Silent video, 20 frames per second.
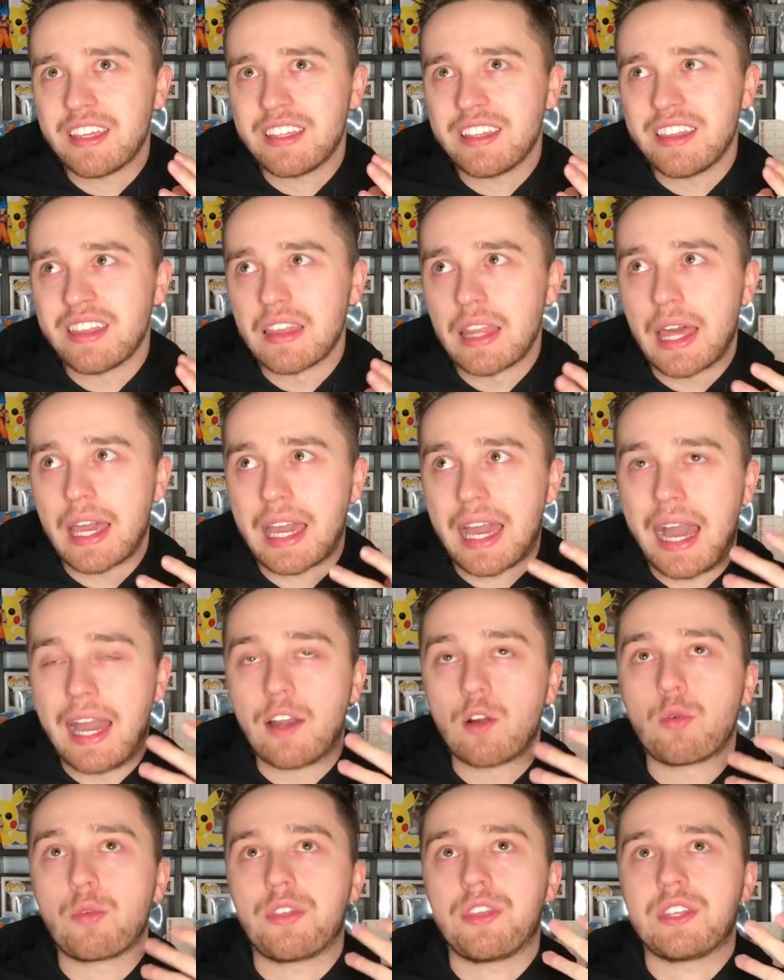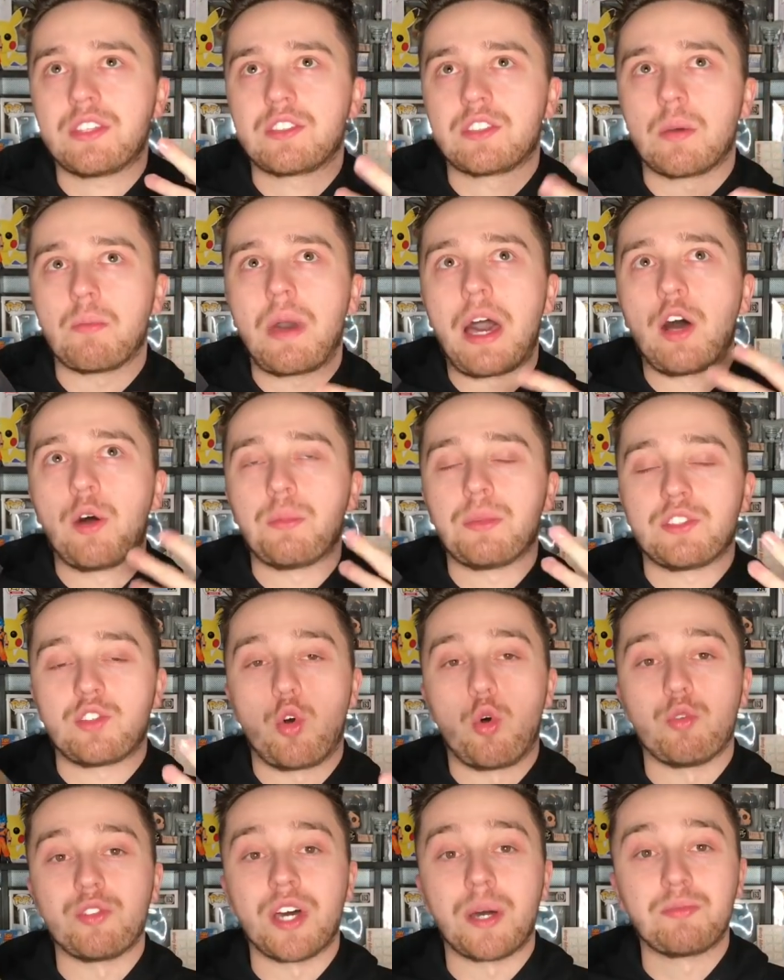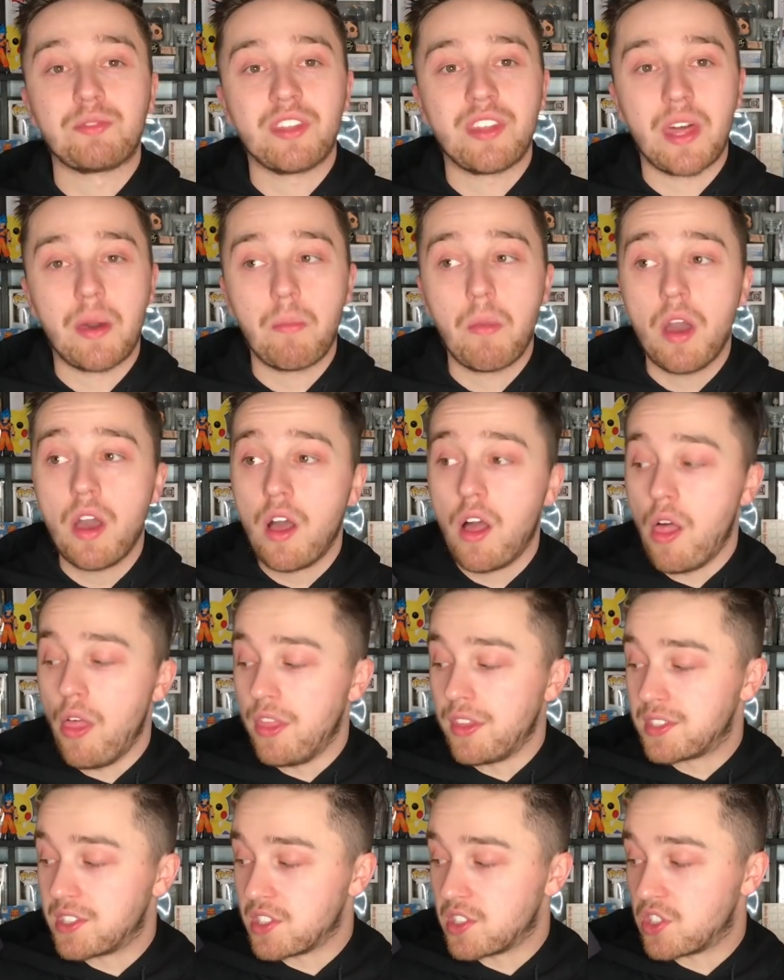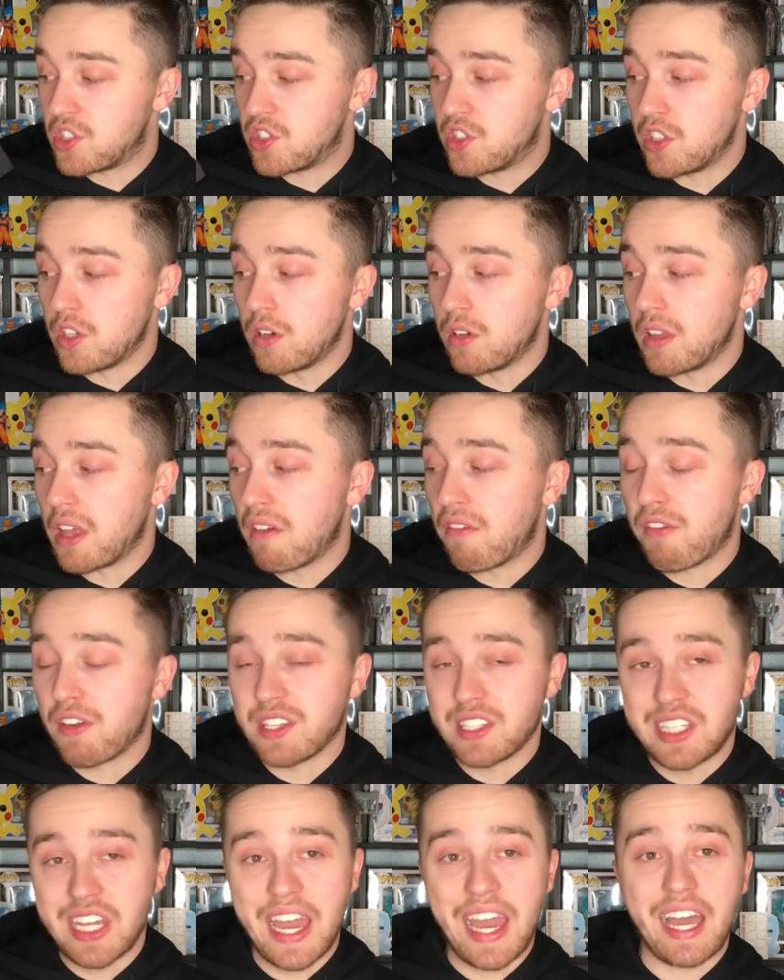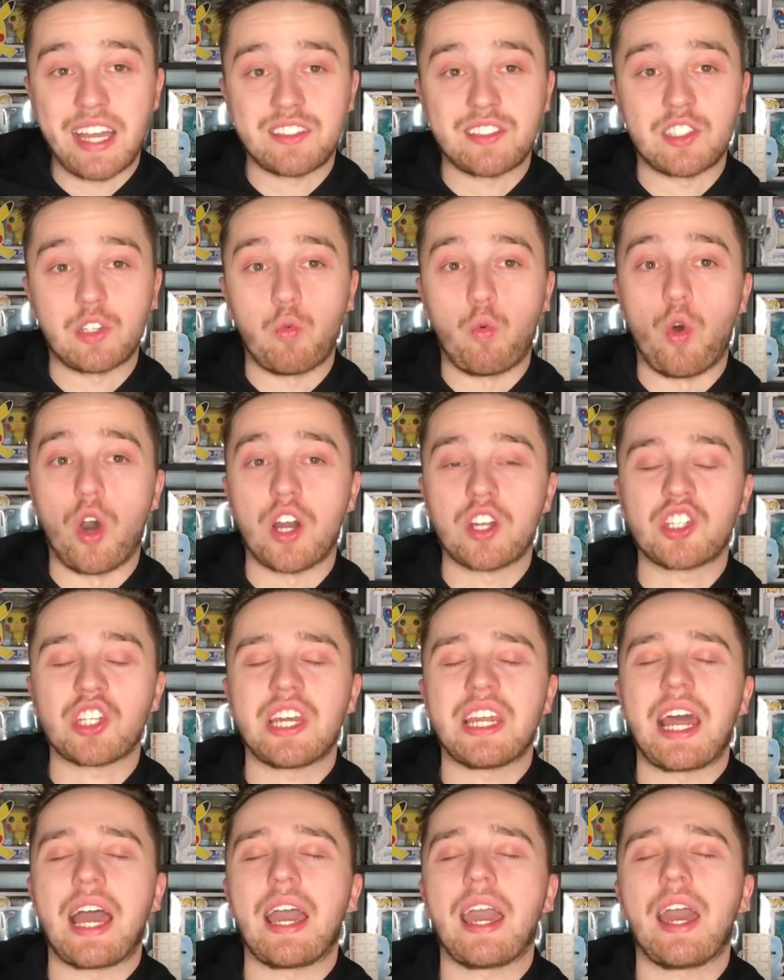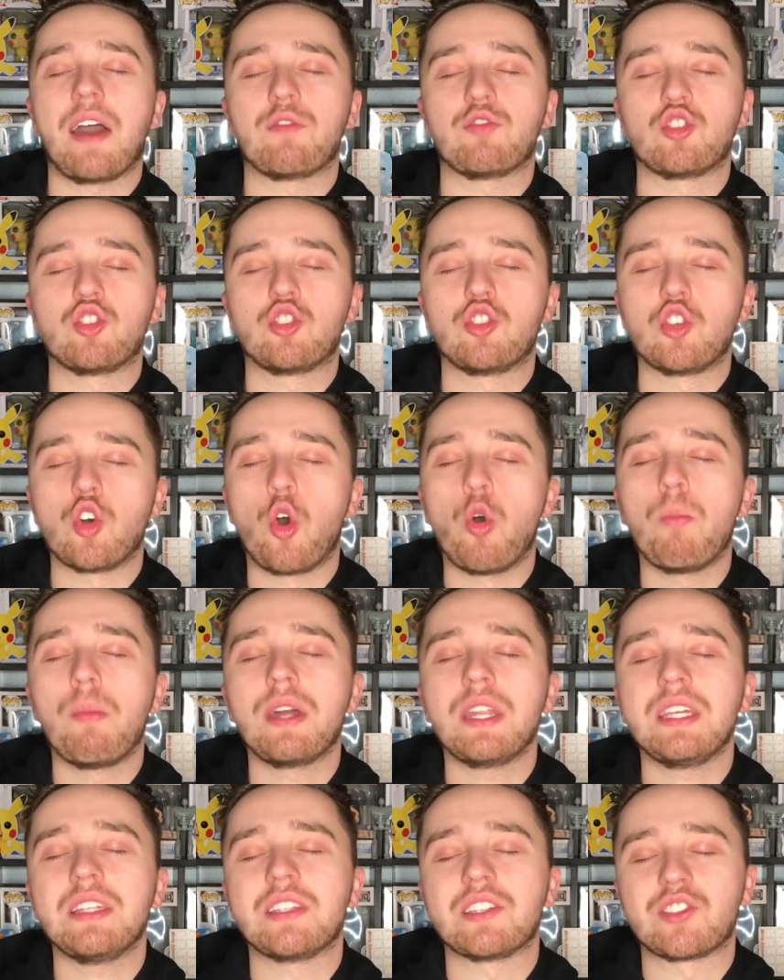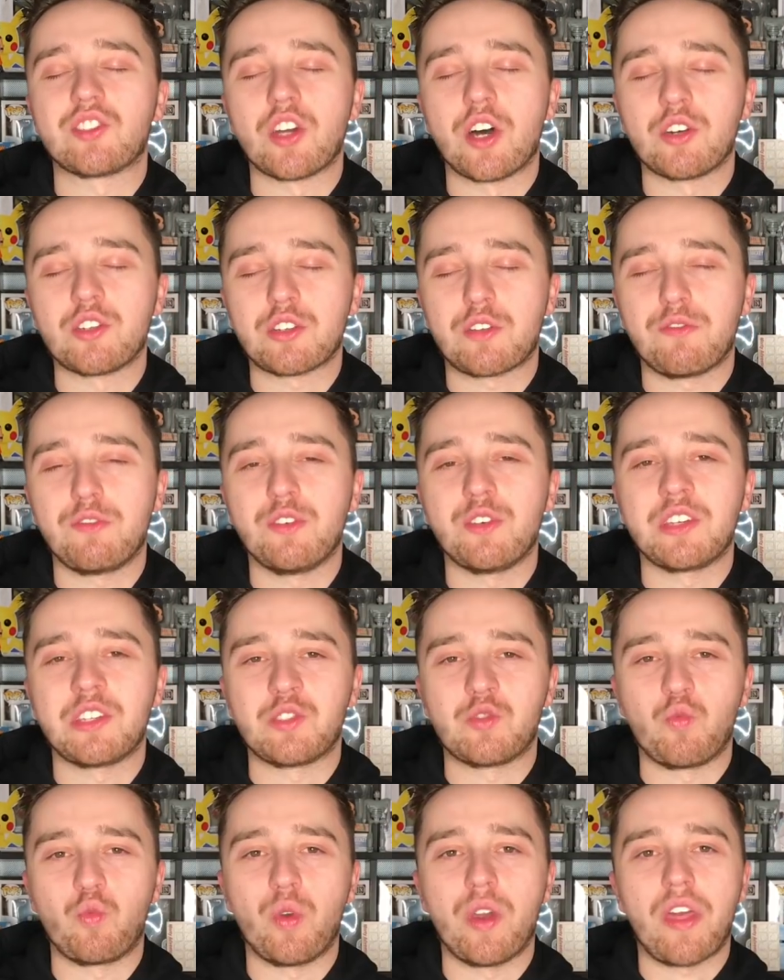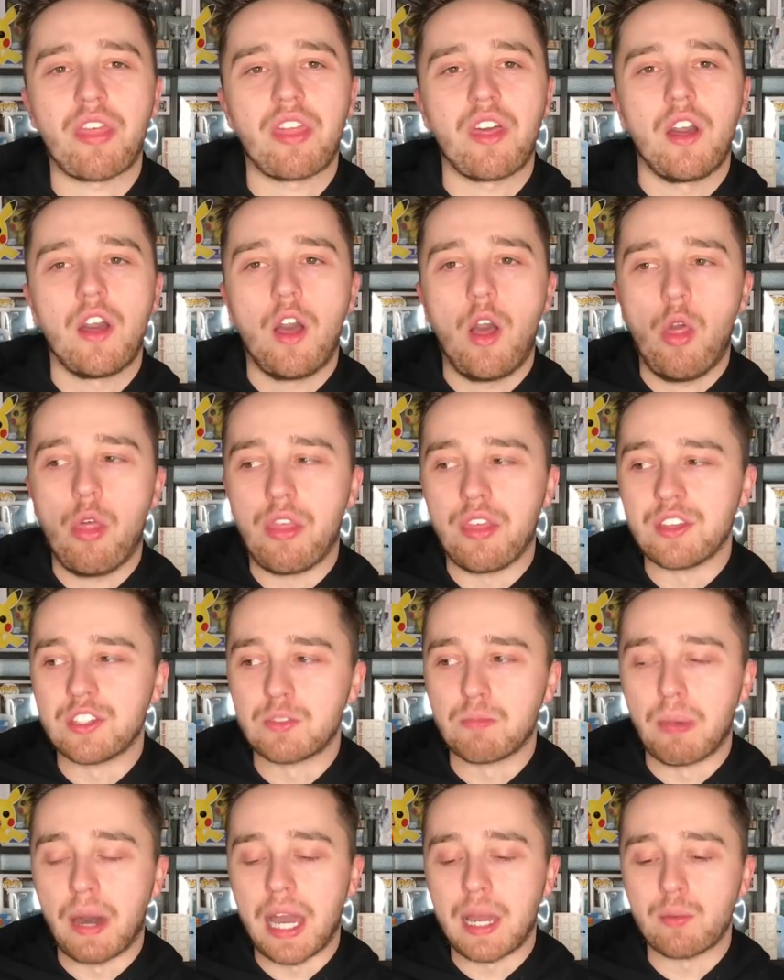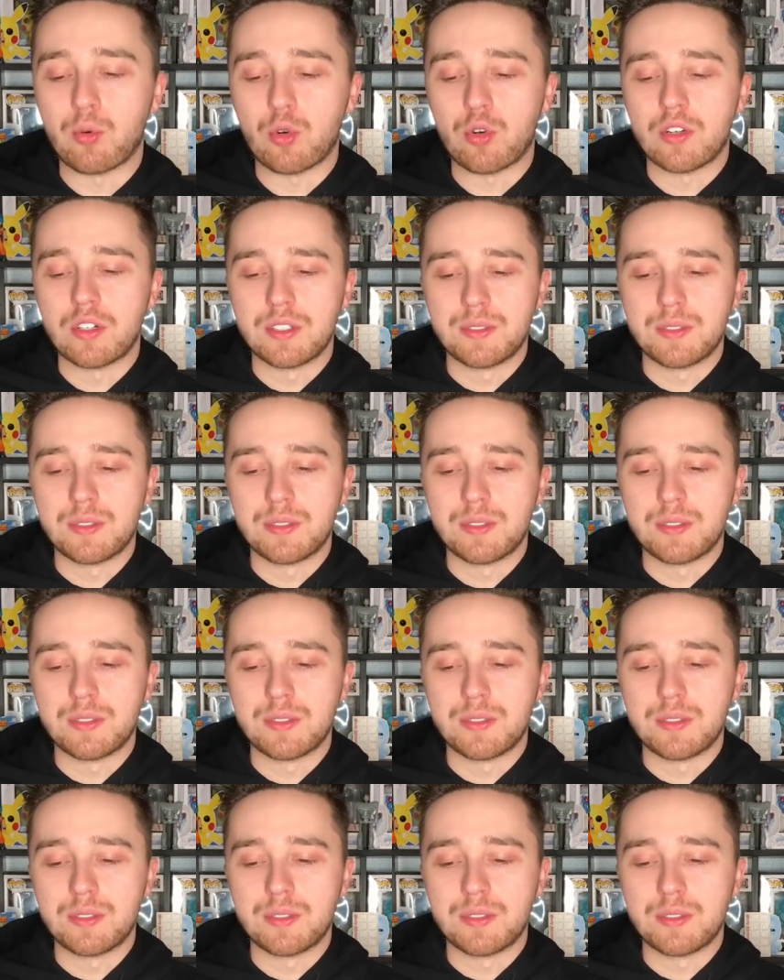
like, I don't think some elements hold up to them, this is still a fantastic watch, and I have so many nostalgic feelings with this Bible.